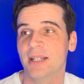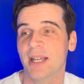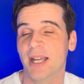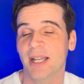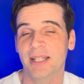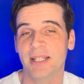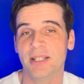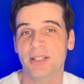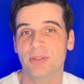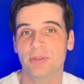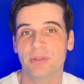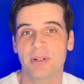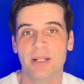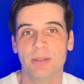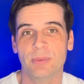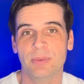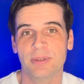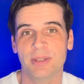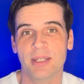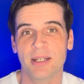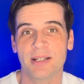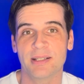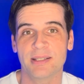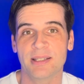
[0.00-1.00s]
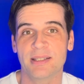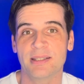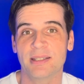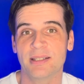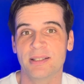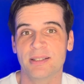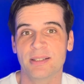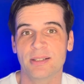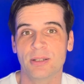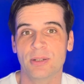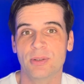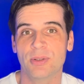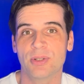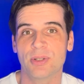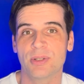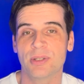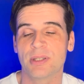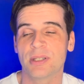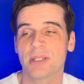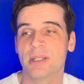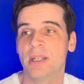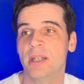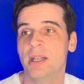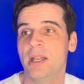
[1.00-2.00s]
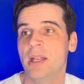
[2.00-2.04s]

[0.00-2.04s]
and integrate with their existing solutions,